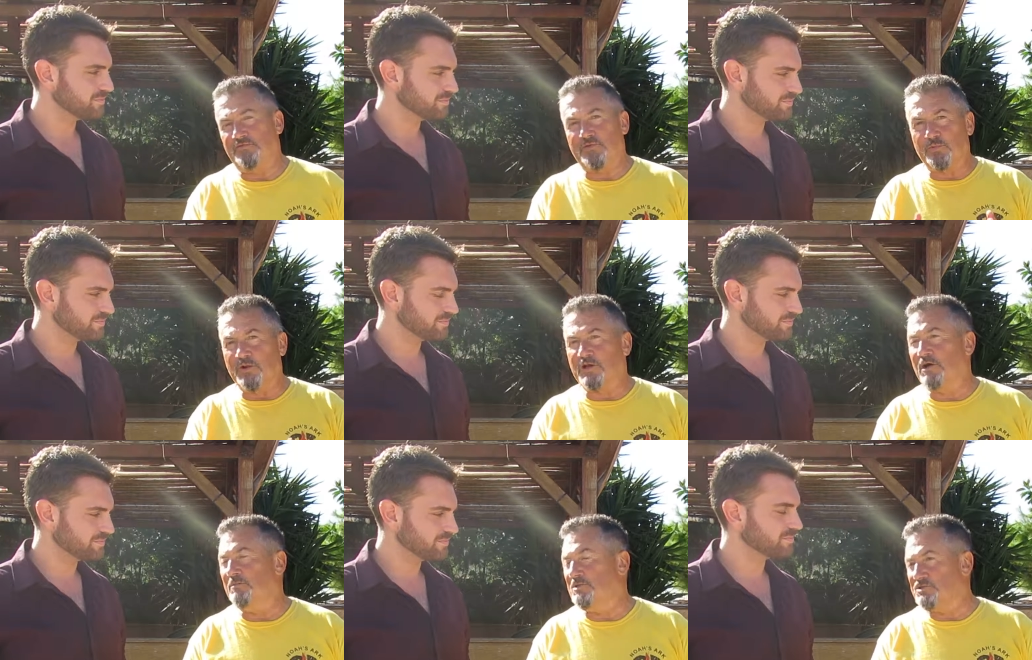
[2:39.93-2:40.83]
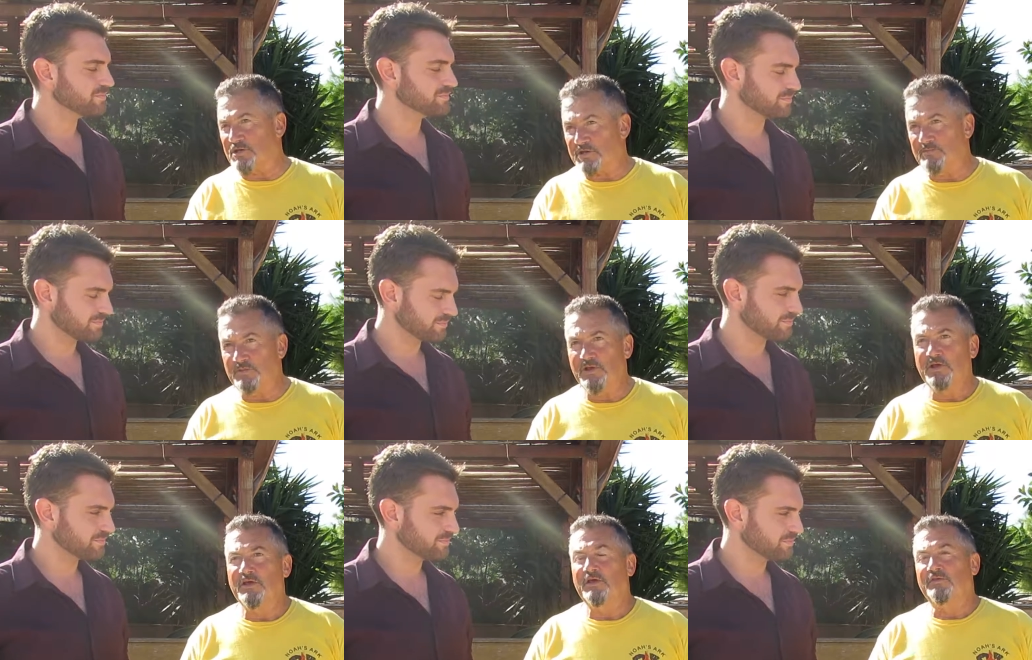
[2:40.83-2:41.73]
Speaker 1: The vet will come and check him.
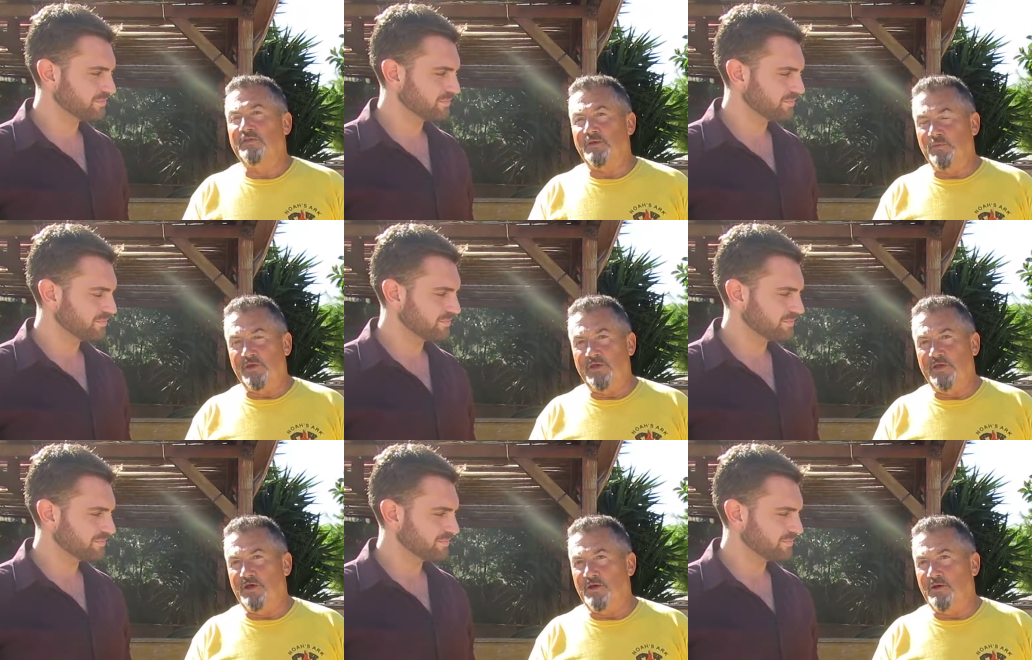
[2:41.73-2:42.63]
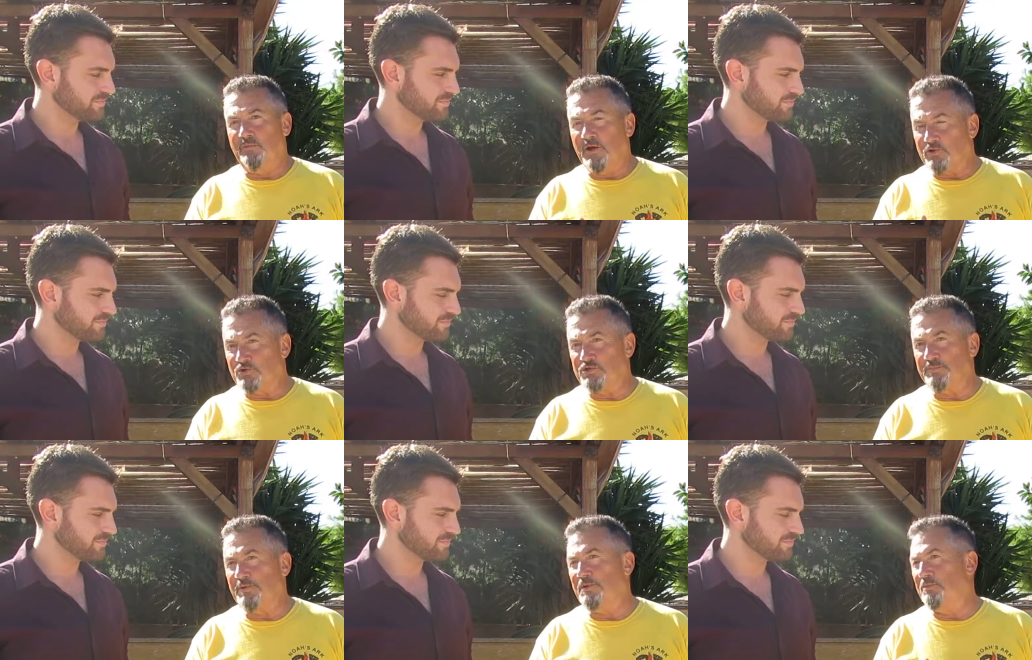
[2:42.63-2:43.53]
Then we
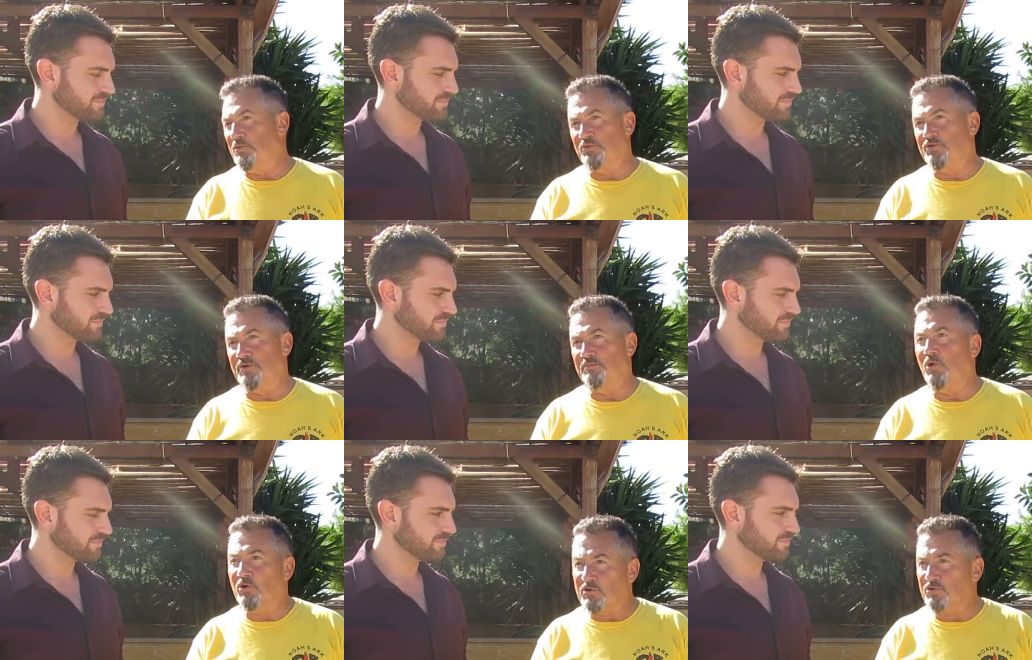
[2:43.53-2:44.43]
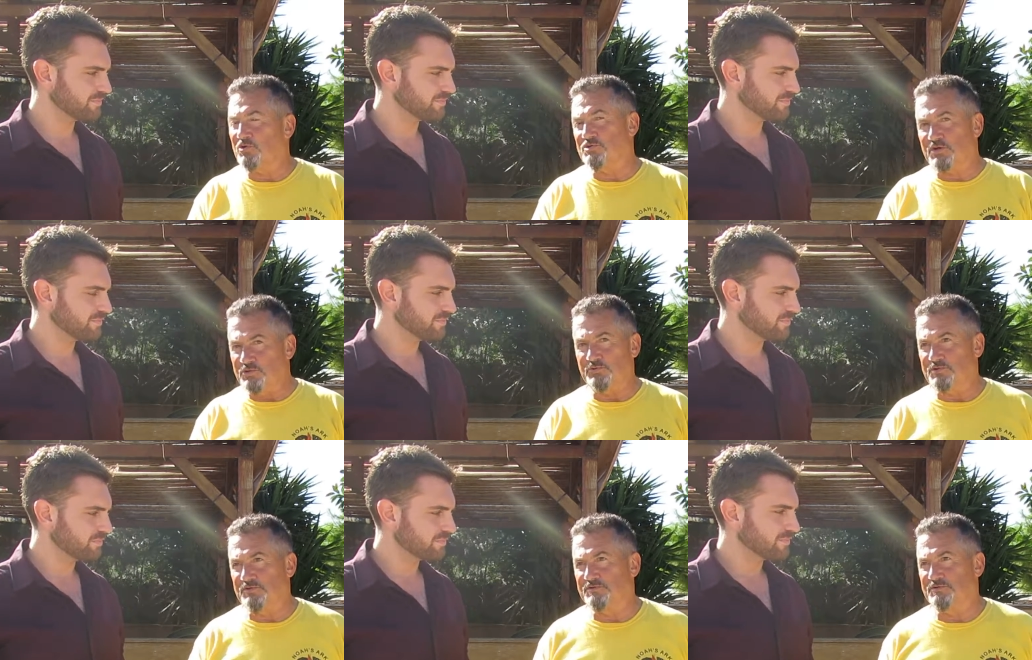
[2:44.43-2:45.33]
microchip him and neuter him. All the dogs are
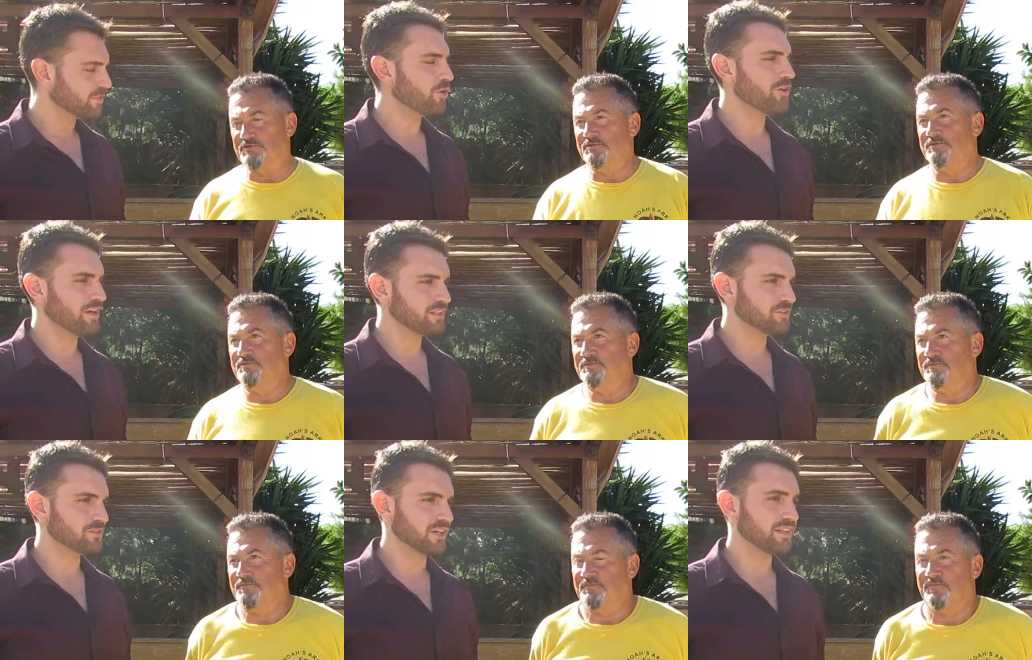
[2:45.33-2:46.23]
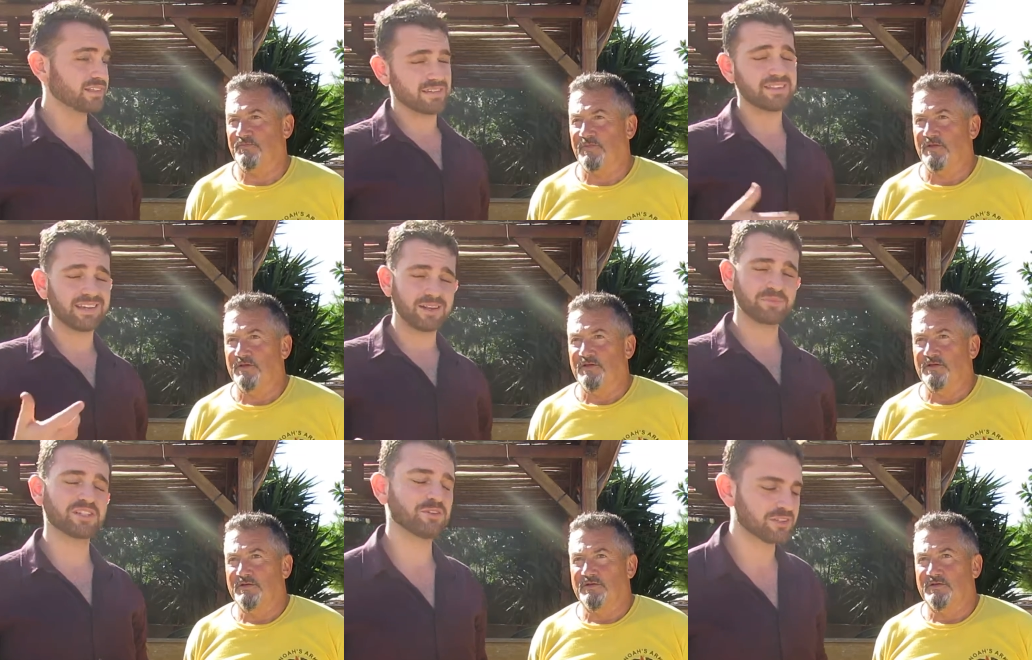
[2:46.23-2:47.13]
neutered.
Speaker 2: All right, okay, that
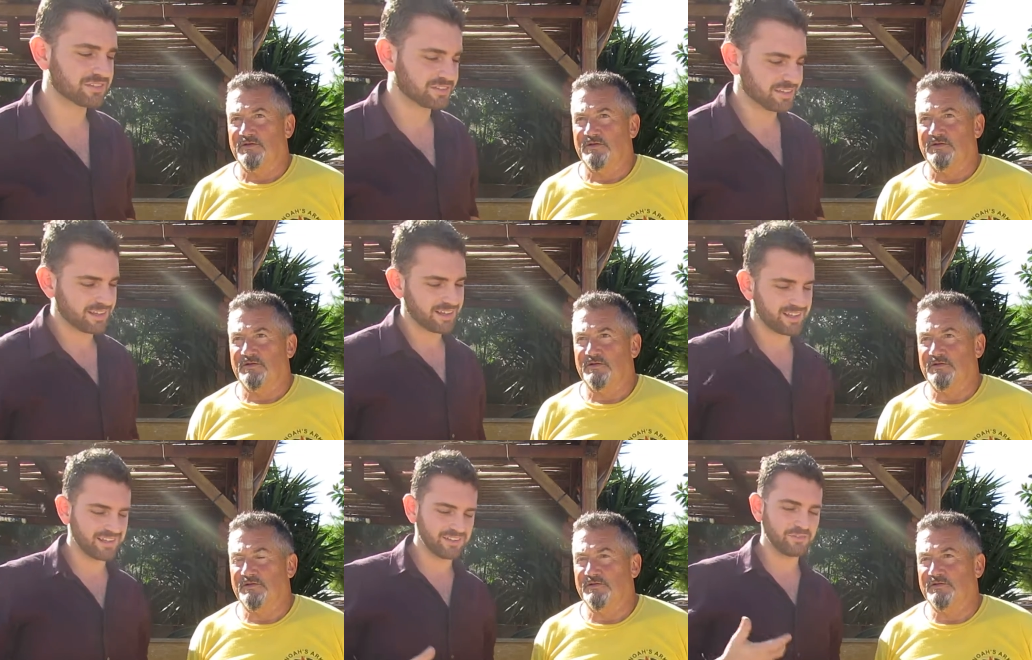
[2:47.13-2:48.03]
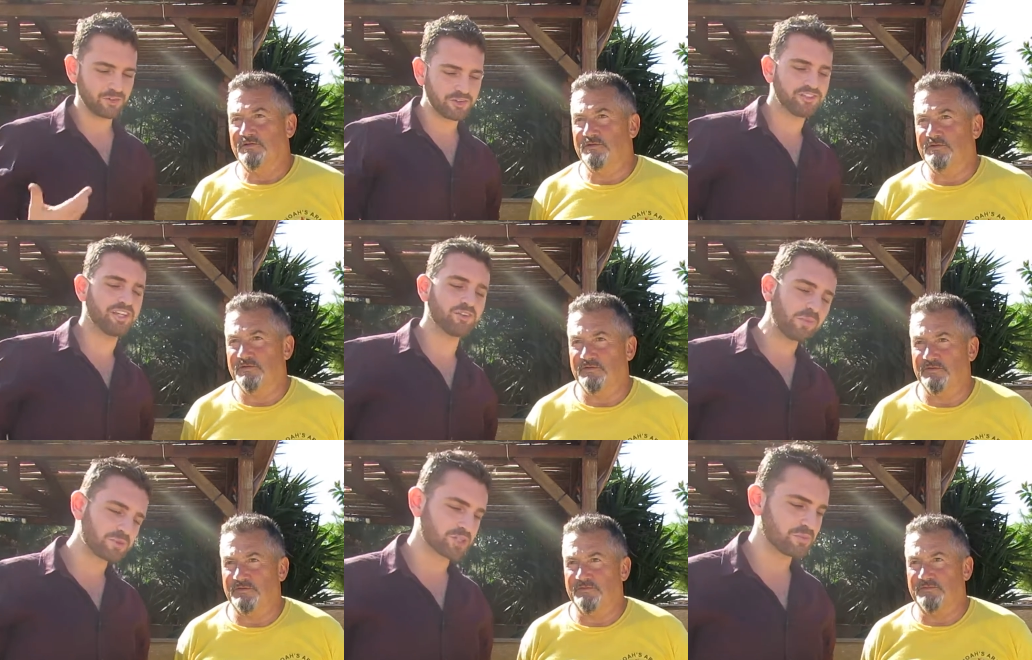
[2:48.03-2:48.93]
helps a lot for the
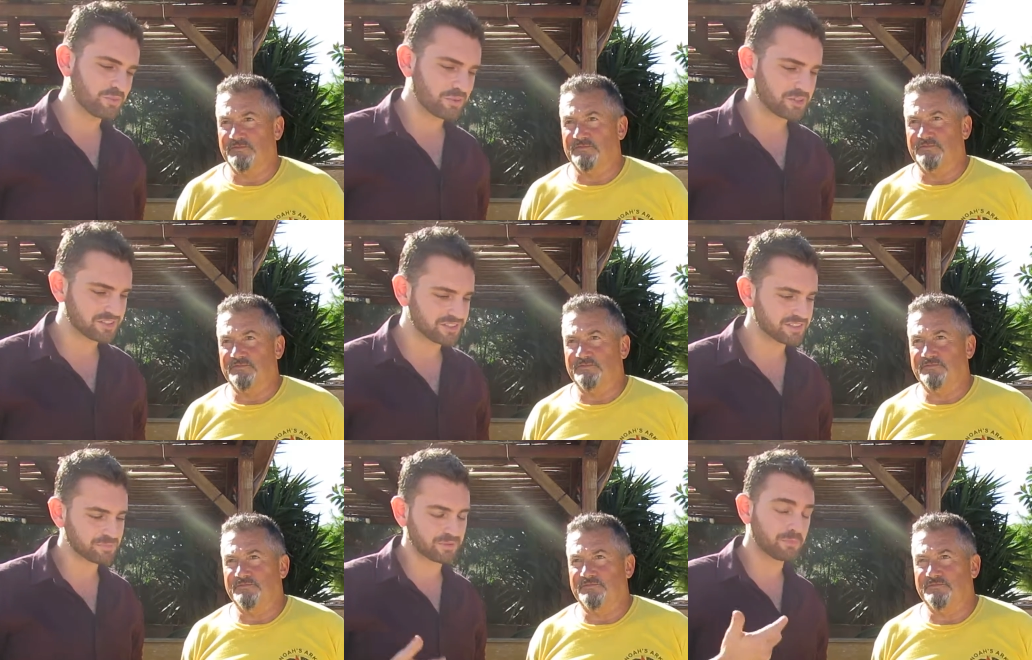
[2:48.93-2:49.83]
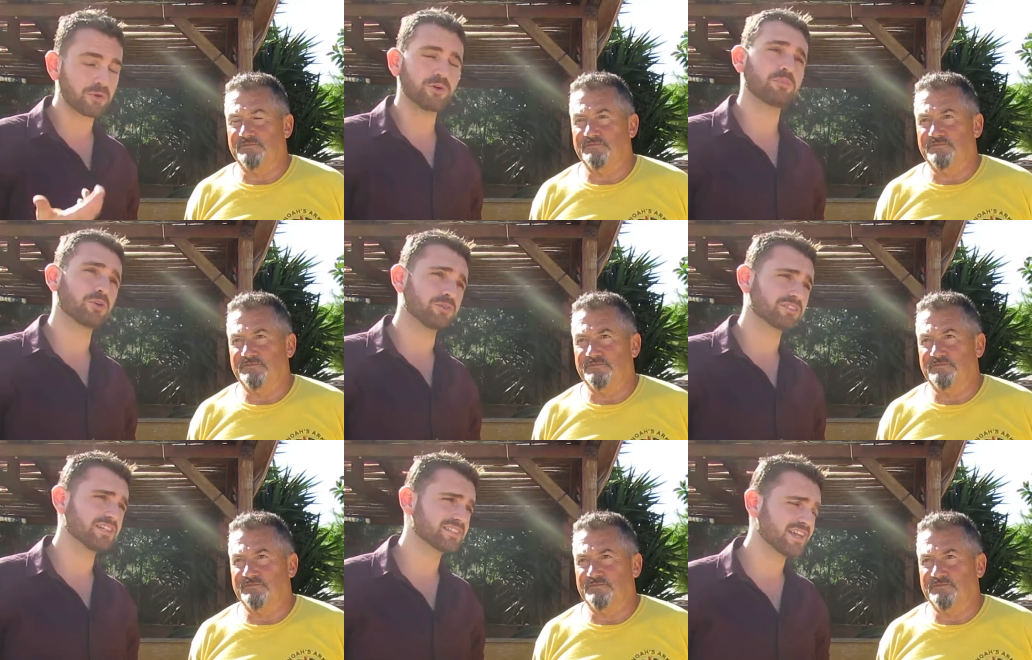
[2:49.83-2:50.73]
adoption process.
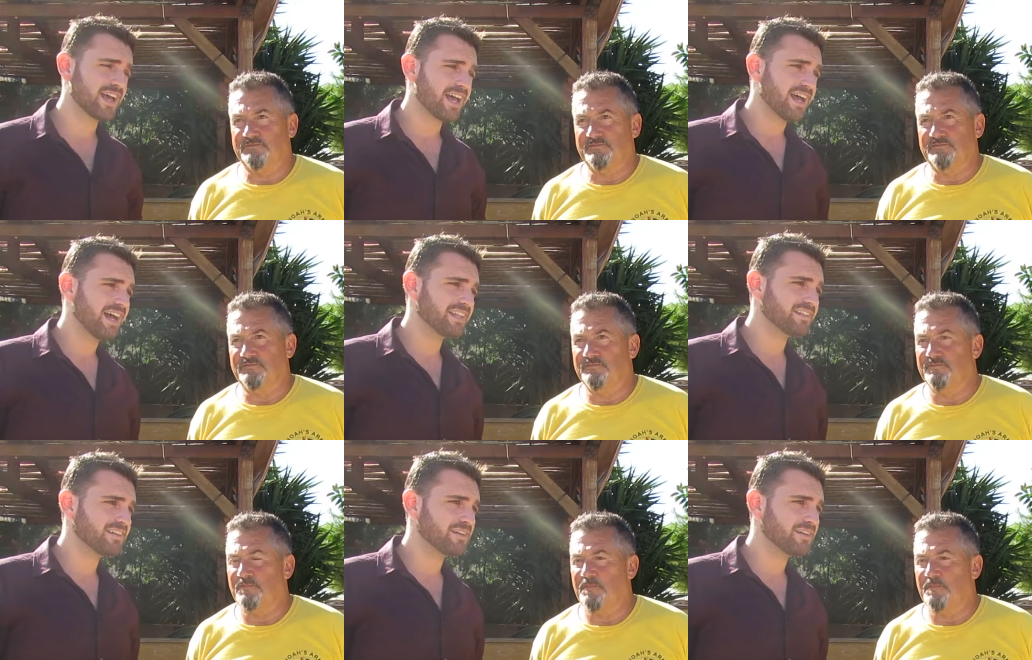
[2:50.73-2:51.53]
And